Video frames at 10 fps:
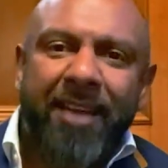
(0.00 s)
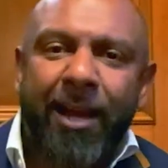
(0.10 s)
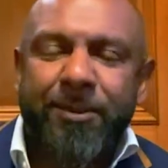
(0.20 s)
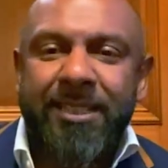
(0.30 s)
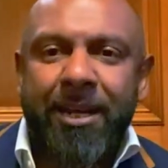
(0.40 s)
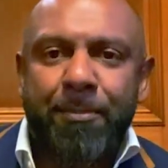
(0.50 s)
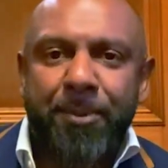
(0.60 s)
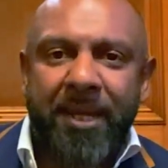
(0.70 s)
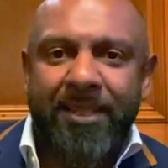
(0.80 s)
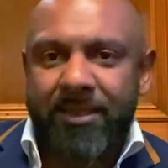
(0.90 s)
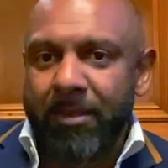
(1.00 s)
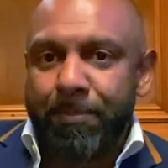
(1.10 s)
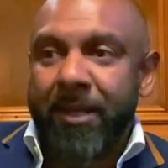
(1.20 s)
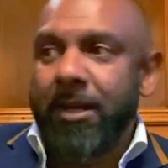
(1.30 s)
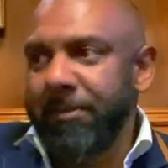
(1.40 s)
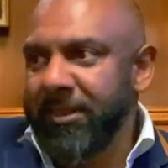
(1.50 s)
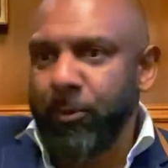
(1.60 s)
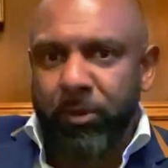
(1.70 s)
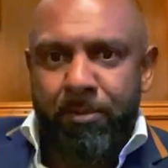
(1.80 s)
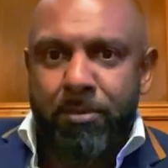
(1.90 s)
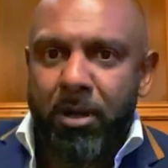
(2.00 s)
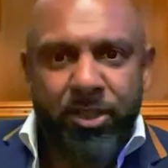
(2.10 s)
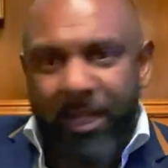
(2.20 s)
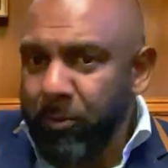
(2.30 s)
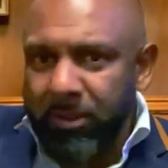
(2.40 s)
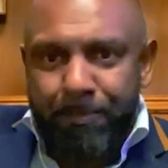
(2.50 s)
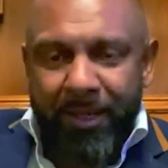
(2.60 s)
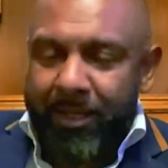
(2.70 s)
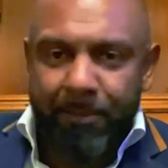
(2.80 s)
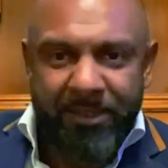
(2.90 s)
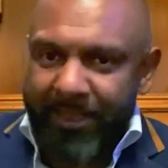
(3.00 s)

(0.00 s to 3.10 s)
equity companies and the big companies that want to merge, they want the big companies.